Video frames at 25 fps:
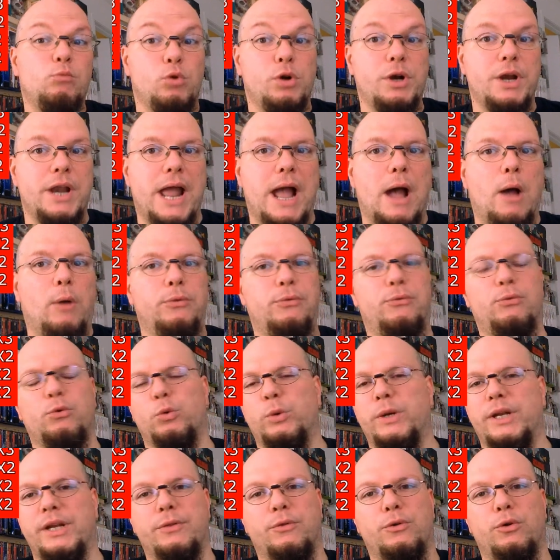renowned through
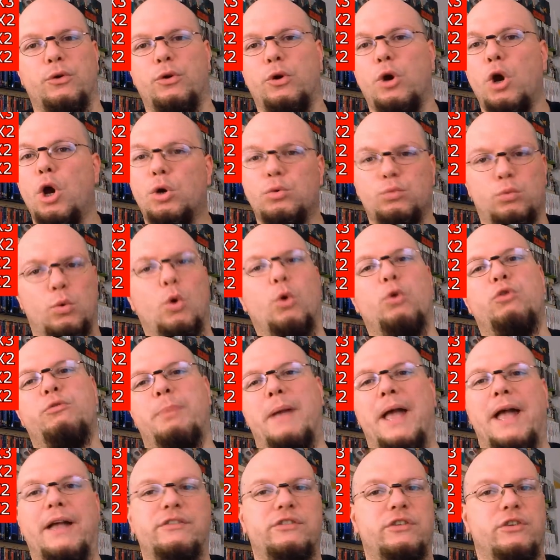either Rogue's
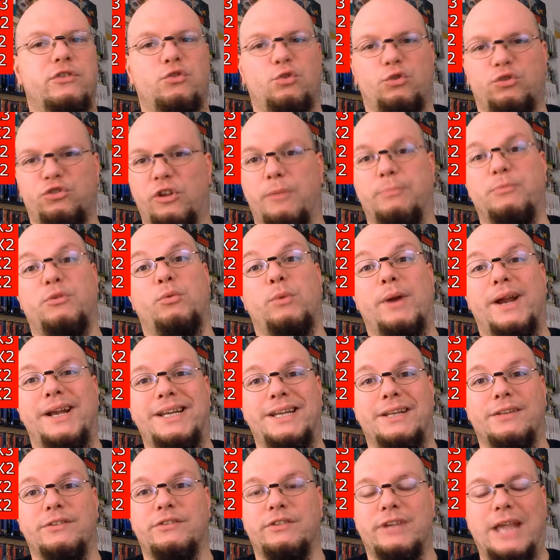Passage or
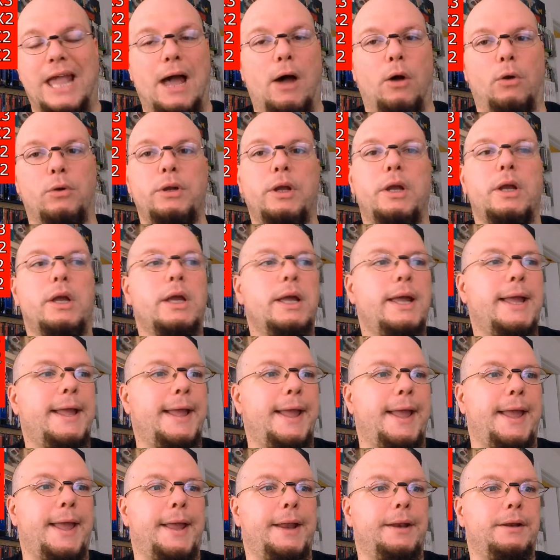Subterranean Scout,
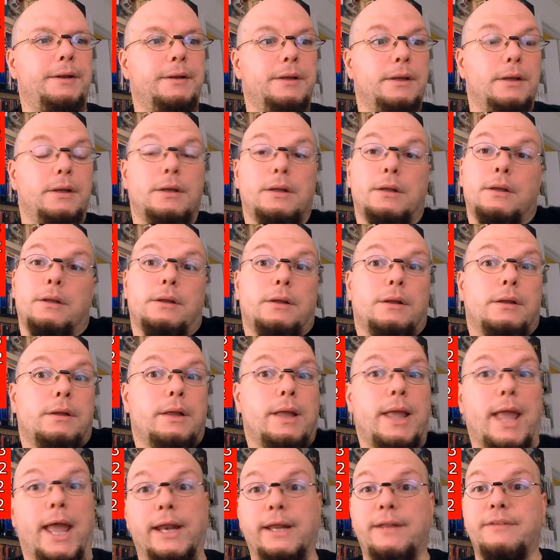and
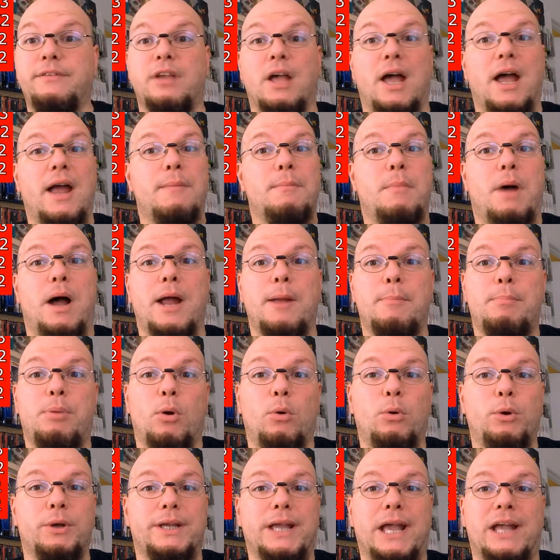anytime my
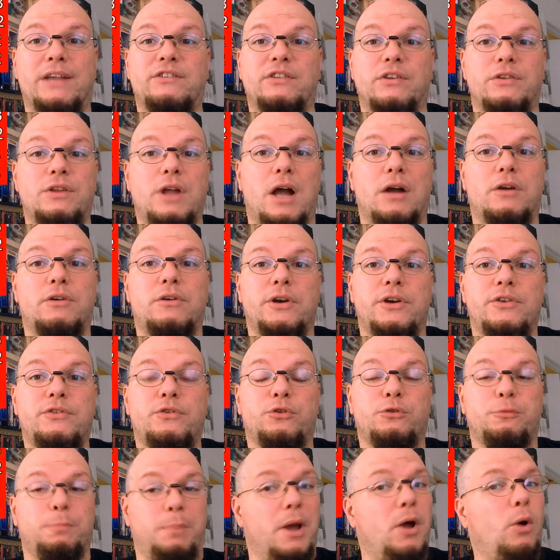opponent casts a non-creature
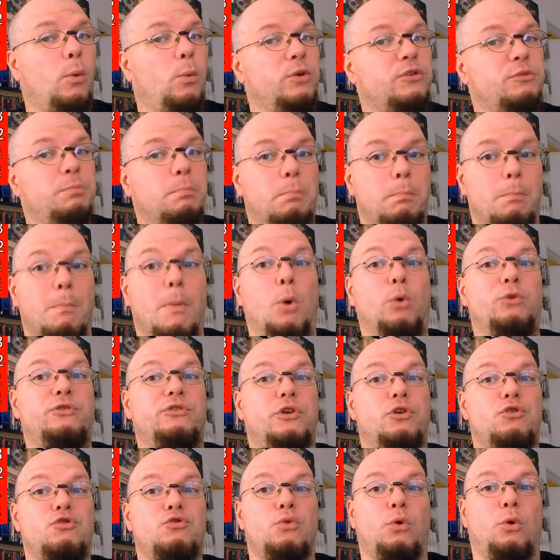spell, which most
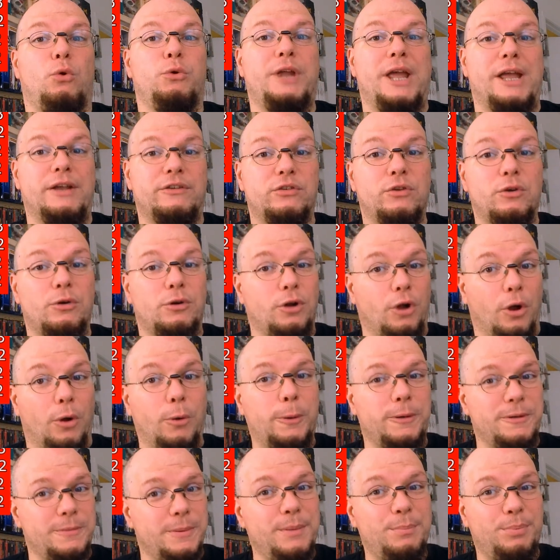control decks are going
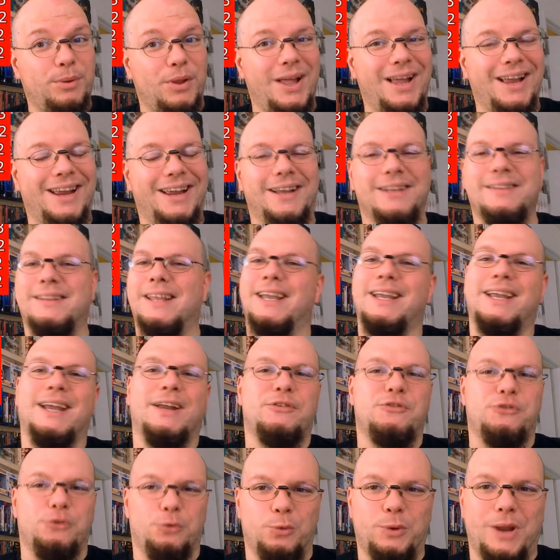to be playing, they get
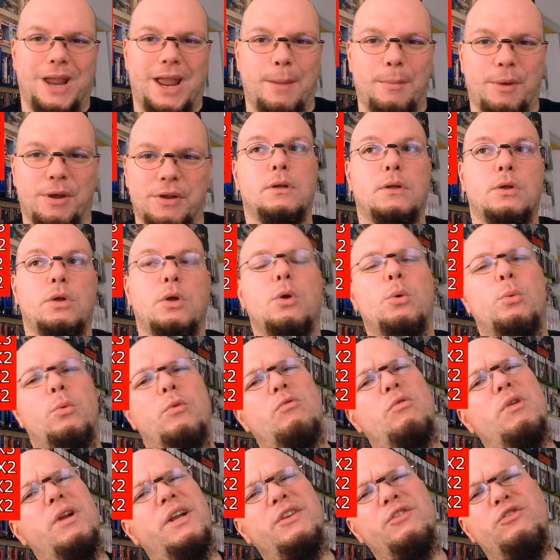2 damage. We're
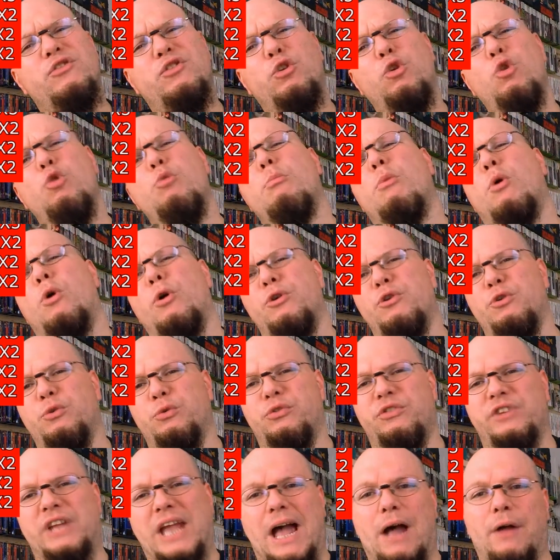running 2 Mardu
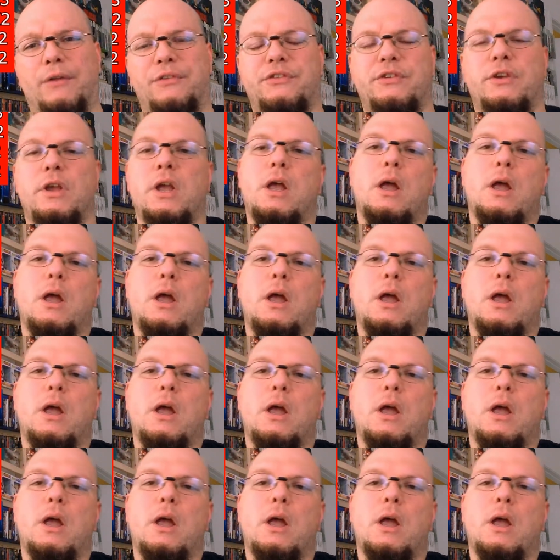Scouts.